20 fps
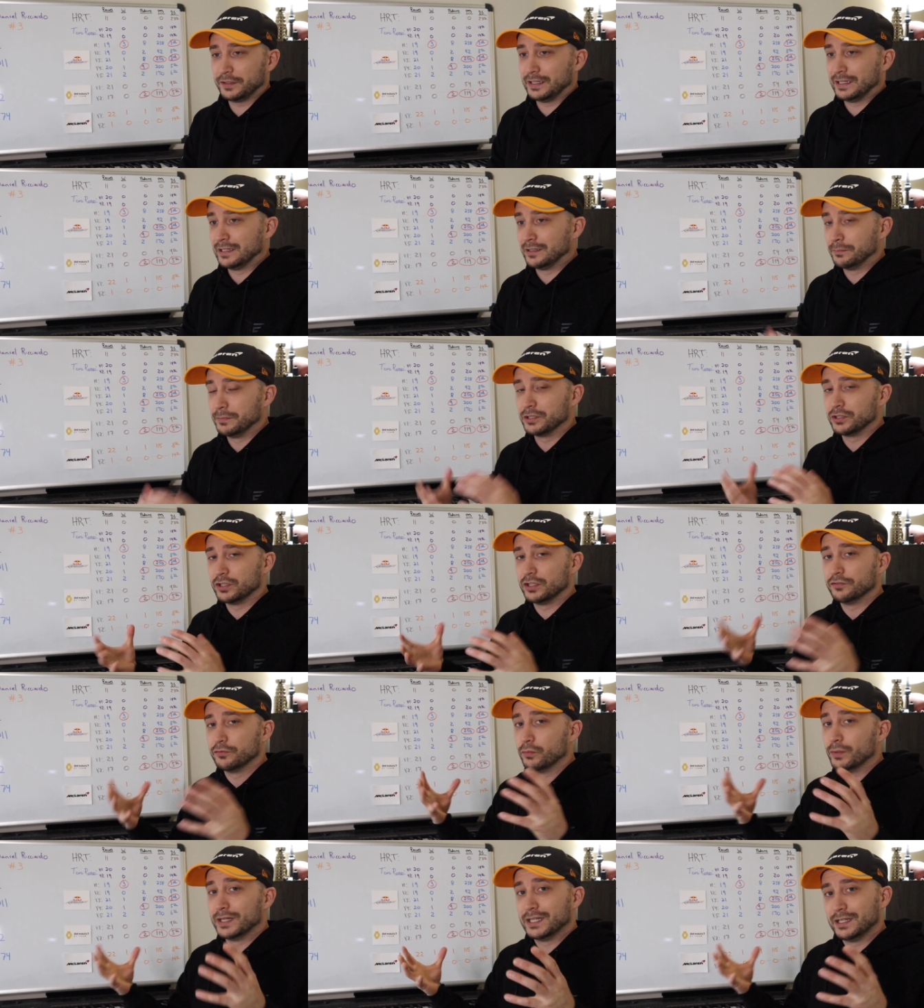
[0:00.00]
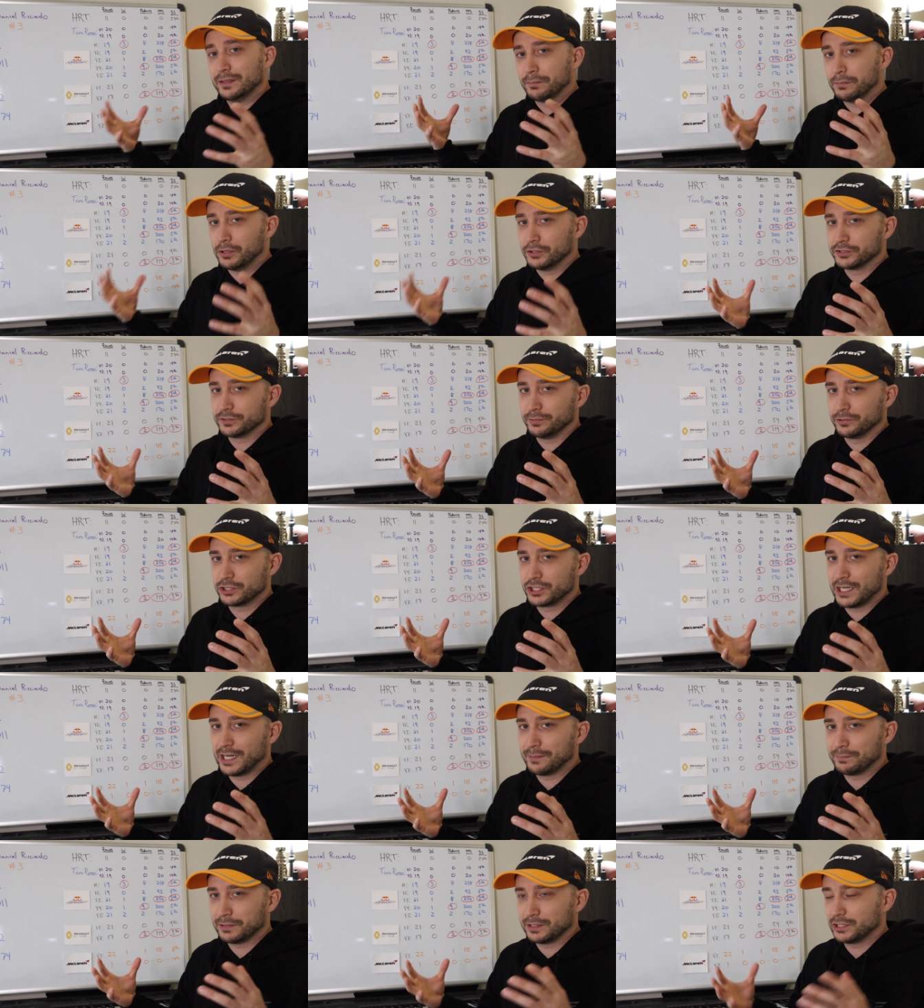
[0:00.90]
and in the middle of winning multiple
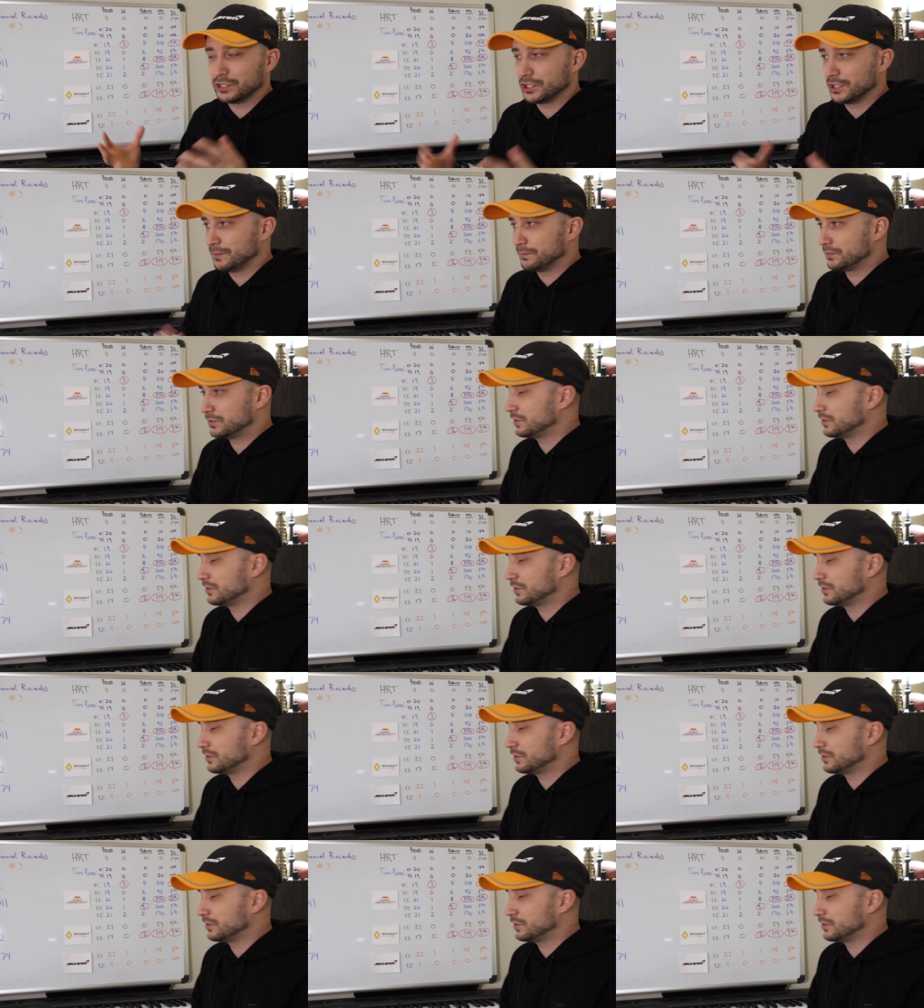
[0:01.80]
championships.